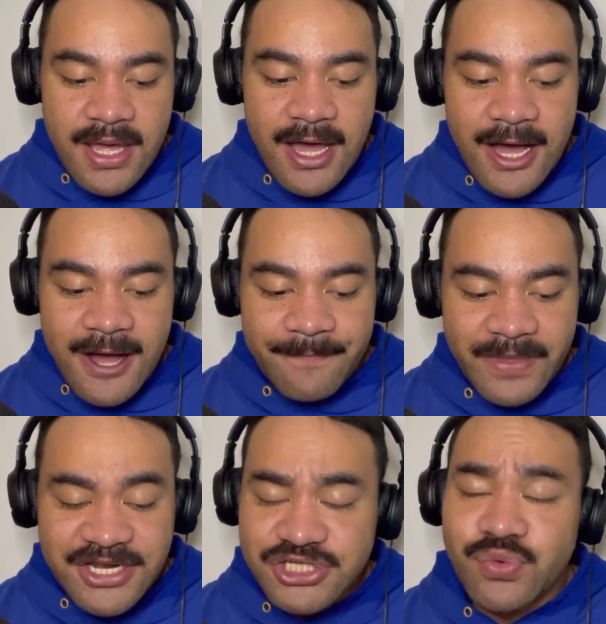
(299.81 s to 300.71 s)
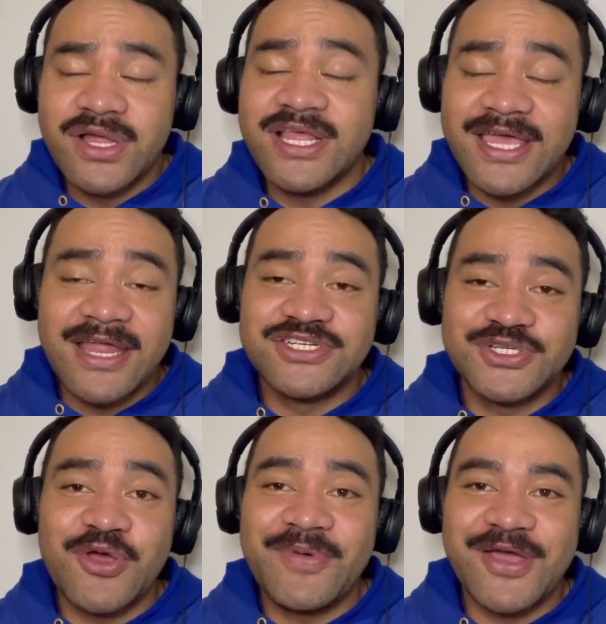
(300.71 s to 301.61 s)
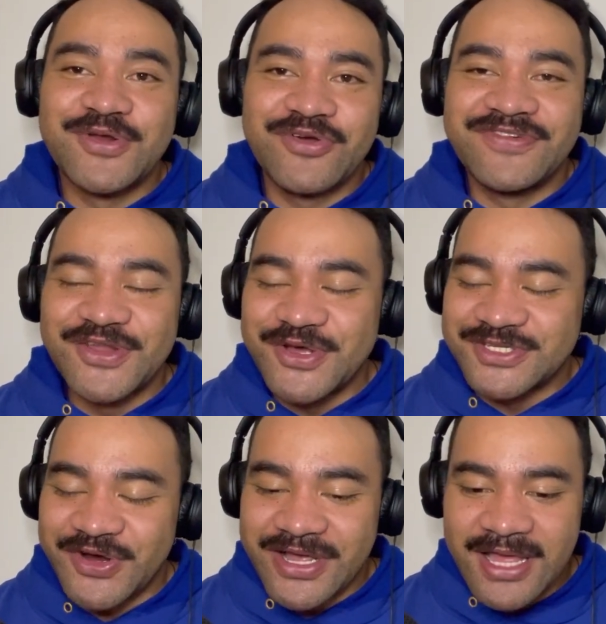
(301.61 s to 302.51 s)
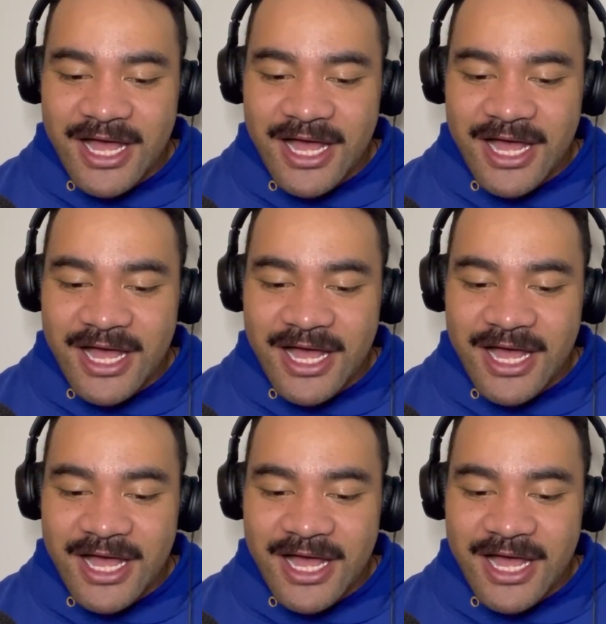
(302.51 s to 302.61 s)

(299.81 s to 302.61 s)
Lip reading: And just quickly again, just going back on Griffin Logue, sorry.